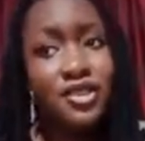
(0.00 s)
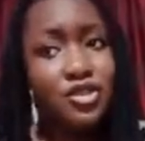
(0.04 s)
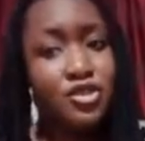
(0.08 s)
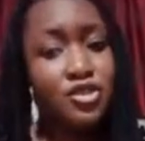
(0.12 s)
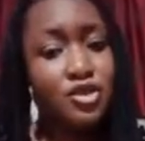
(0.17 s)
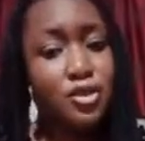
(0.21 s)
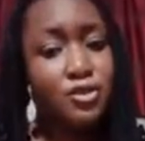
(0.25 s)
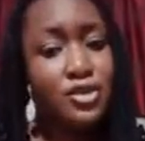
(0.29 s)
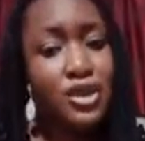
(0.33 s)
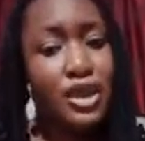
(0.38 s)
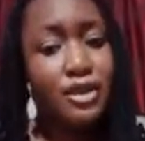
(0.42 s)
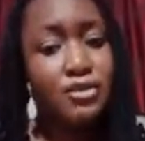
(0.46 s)

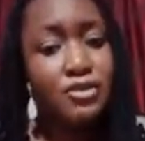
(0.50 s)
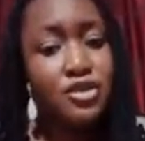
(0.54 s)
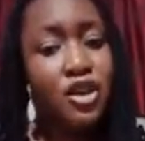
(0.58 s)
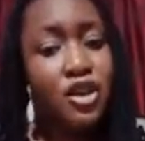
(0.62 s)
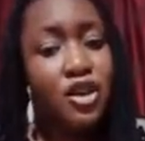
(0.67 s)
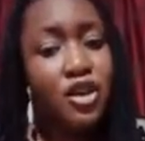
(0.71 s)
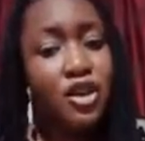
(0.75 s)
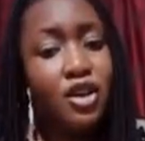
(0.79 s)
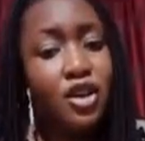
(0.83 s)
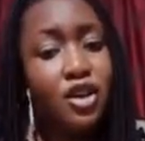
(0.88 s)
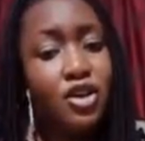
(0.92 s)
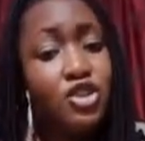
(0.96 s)
Sometimes
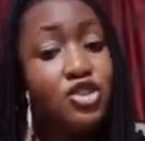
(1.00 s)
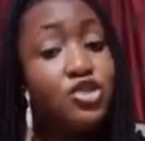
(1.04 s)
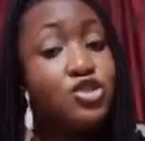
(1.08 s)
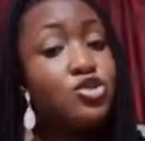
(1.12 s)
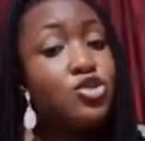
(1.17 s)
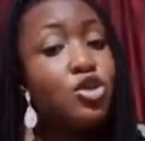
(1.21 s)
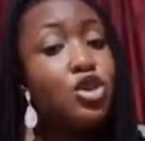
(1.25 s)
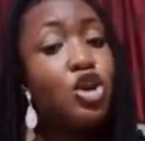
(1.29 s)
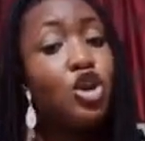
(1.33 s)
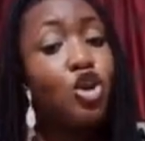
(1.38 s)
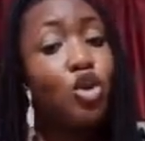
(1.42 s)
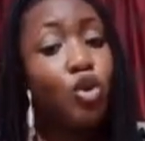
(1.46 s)
he's
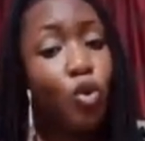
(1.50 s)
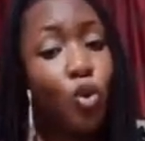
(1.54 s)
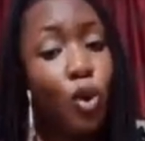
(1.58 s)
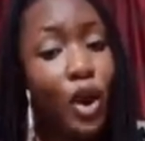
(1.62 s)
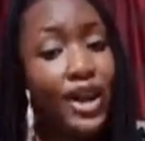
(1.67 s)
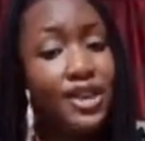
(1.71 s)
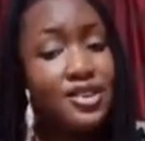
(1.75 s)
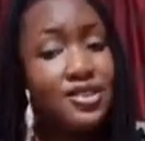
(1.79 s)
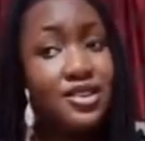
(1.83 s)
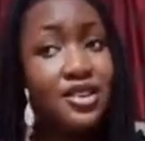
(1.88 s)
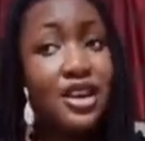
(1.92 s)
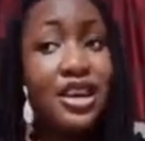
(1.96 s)

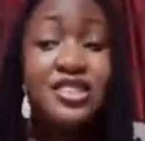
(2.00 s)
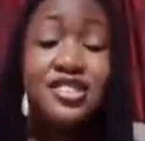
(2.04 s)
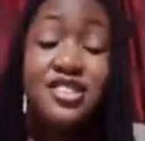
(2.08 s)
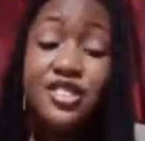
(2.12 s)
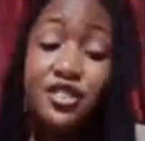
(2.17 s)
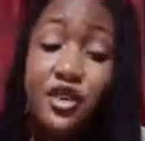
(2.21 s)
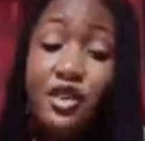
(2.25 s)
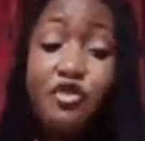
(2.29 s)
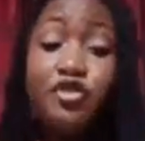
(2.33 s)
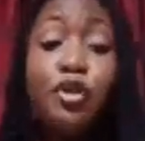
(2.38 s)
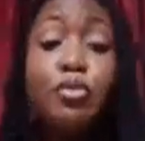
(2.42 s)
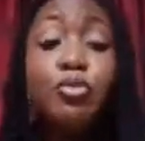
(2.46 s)
soliloquizing, and
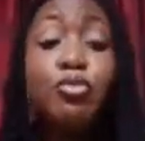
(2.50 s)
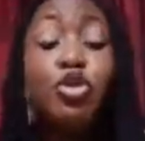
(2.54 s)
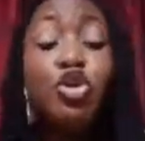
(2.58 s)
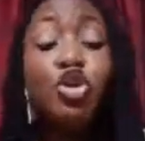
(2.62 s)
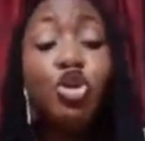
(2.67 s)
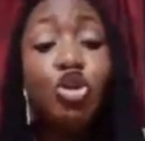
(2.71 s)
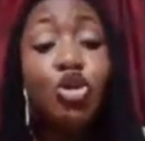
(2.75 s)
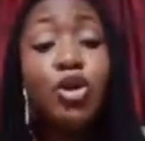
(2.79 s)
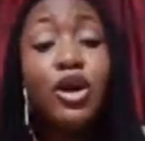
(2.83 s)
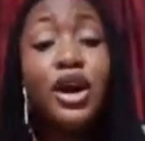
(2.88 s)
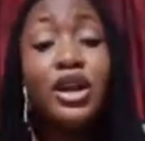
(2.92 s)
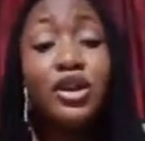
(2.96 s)
different from
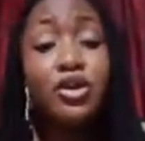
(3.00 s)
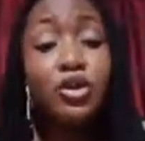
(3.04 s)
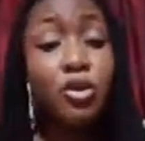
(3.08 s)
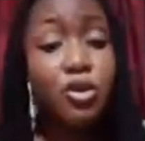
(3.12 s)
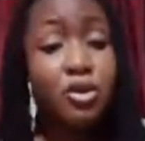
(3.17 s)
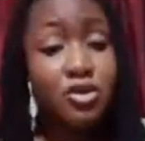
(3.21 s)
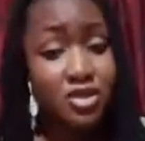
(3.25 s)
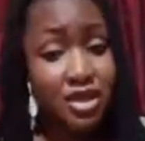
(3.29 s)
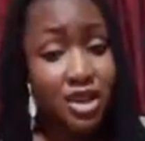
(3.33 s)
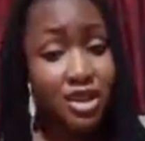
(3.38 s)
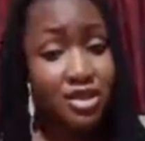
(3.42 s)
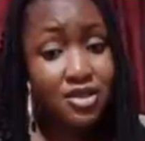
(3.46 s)
monologue and all
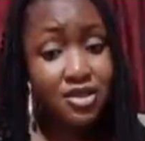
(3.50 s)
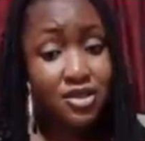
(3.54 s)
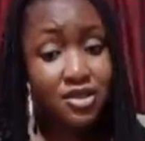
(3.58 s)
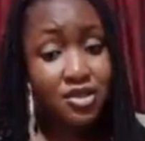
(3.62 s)
that.